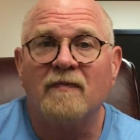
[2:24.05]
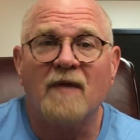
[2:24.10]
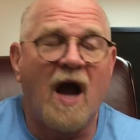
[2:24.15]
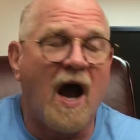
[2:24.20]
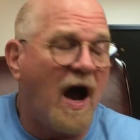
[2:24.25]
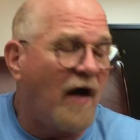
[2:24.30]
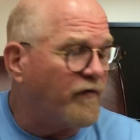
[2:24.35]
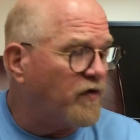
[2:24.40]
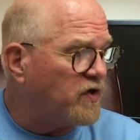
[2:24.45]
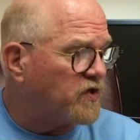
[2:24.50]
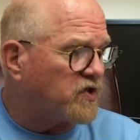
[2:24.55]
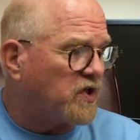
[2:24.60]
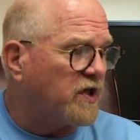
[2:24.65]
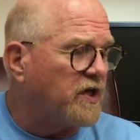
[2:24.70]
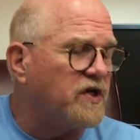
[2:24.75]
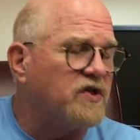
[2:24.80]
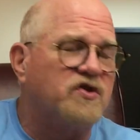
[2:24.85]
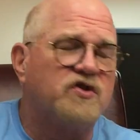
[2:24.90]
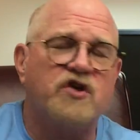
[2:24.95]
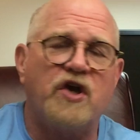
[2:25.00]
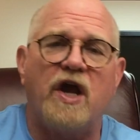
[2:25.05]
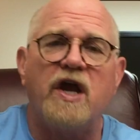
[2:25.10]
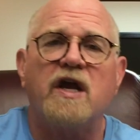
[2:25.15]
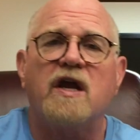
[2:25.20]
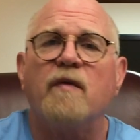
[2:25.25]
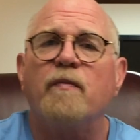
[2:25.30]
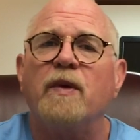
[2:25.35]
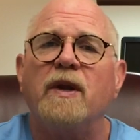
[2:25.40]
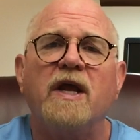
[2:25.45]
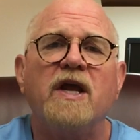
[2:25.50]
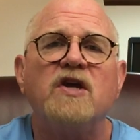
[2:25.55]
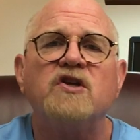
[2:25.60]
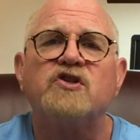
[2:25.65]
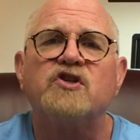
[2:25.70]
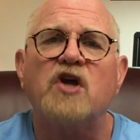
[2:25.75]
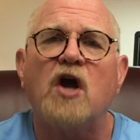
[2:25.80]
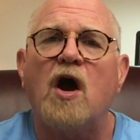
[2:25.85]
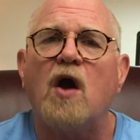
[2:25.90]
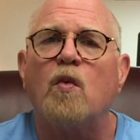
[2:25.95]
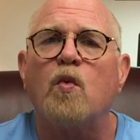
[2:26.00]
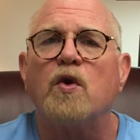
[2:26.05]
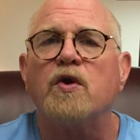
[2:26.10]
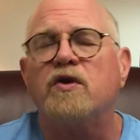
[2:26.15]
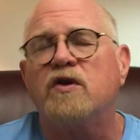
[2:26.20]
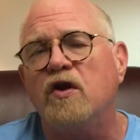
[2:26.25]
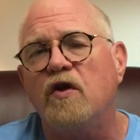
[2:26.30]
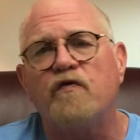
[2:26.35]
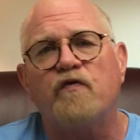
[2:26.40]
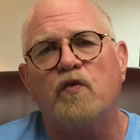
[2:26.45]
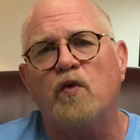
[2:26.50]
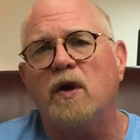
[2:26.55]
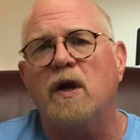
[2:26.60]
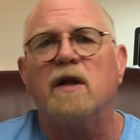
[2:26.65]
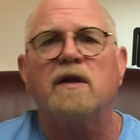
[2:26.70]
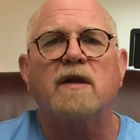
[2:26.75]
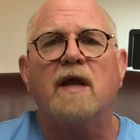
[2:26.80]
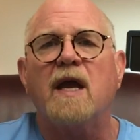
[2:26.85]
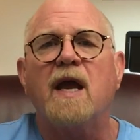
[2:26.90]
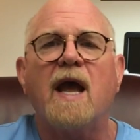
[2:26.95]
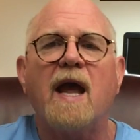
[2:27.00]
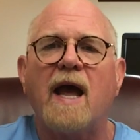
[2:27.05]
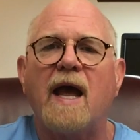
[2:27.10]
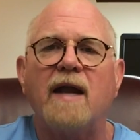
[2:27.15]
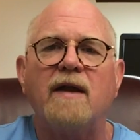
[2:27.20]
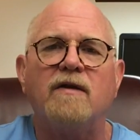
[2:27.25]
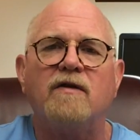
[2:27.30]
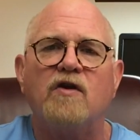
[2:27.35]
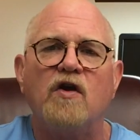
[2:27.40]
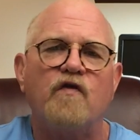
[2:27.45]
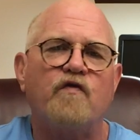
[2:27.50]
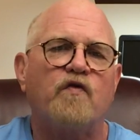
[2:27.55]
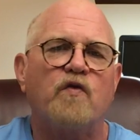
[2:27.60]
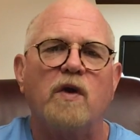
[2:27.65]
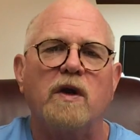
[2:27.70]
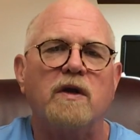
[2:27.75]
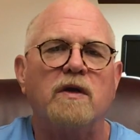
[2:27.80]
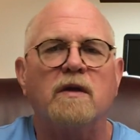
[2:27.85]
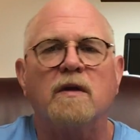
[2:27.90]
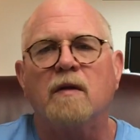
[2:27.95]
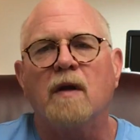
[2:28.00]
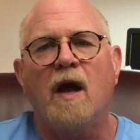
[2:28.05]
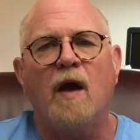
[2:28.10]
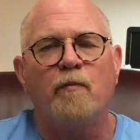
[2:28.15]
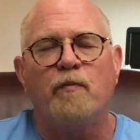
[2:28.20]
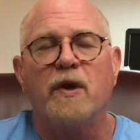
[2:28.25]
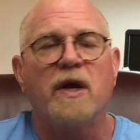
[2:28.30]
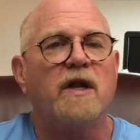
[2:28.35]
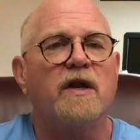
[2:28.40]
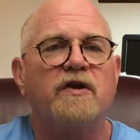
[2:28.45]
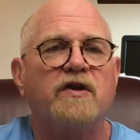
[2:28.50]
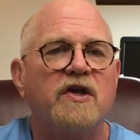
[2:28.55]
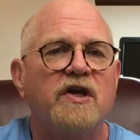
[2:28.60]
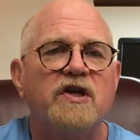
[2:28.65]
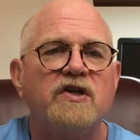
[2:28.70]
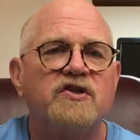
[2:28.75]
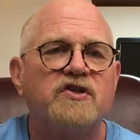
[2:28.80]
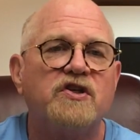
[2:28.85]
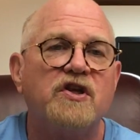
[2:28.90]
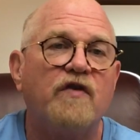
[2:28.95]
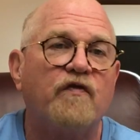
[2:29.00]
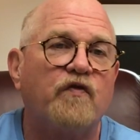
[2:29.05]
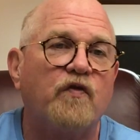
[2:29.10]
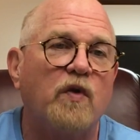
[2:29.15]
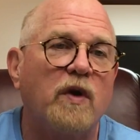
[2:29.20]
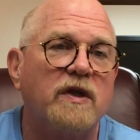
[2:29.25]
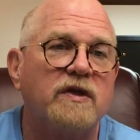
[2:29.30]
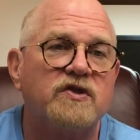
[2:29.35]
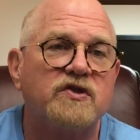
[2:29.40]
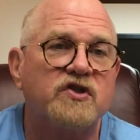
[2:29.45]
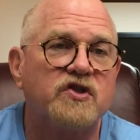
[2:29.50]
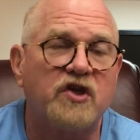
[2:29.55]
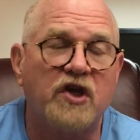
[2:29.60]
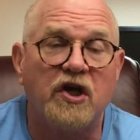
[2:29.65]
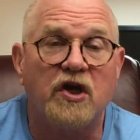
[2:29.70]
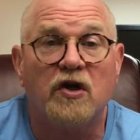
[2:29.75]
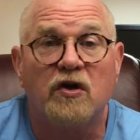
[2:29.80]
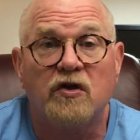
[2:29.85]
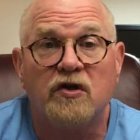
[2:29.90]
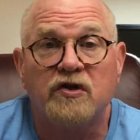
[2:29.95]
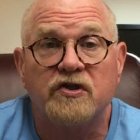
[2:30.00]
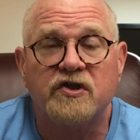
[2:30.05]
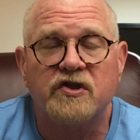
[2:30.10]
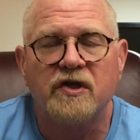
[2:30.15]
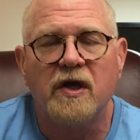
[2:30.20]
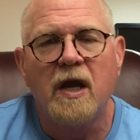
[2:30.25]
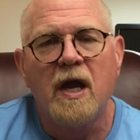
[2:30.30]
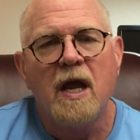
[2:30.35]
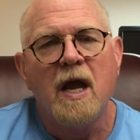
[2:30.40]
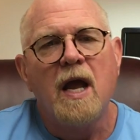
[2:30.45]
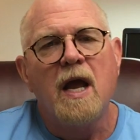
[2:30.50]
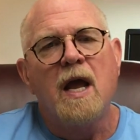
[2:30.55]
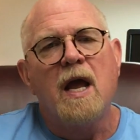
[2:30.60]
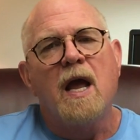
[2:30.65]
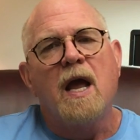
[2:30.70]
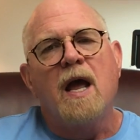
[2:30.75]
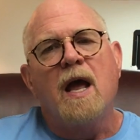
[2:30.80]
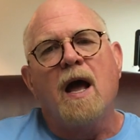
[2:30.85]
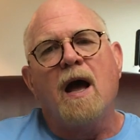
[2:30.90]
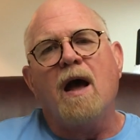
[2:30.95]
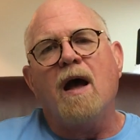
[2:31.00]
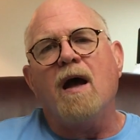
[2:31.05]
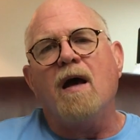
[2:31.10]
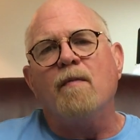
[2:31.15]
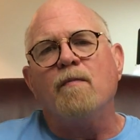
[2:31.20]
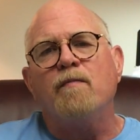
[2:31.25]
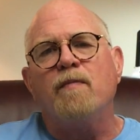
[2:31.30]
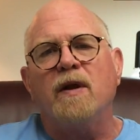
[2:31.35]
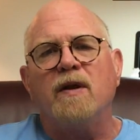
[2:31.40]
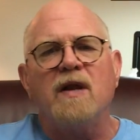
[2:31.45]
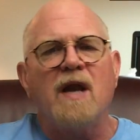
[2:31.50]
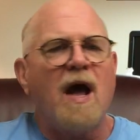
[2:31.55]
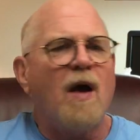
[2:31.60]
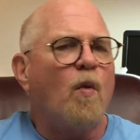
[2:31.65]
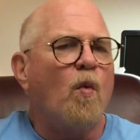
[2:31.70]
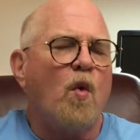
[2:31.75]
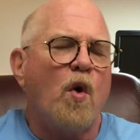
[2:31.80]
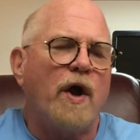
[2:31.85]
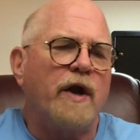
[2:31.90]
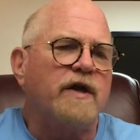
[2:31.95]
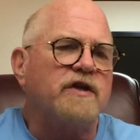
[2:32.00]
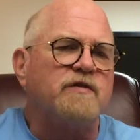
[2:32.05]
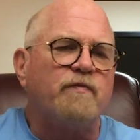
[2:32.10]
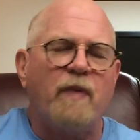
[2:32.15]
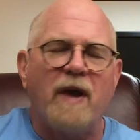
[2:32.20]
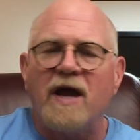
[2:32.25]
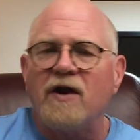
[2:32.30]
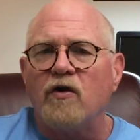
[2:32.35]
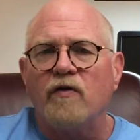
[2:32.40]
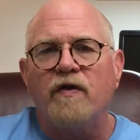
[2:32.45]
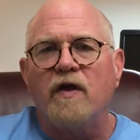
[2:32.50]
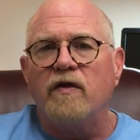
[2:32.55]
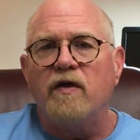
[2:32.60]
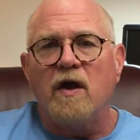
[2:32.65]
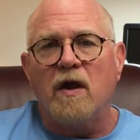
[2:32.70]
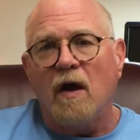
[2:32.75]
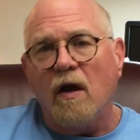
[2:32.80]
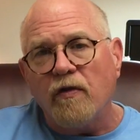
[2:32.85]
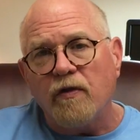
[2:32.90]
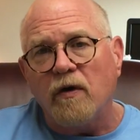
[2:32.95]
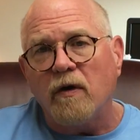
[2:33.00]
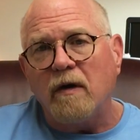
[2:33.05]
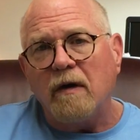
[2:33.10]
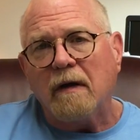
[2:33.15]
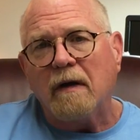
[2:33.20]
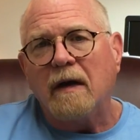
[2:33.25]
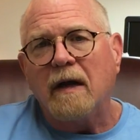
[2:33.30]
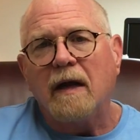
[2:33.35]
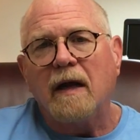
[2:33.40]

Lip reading: Obviously, Jacob and Esau were different. They had different abilities, different skills. But not one is better than the other.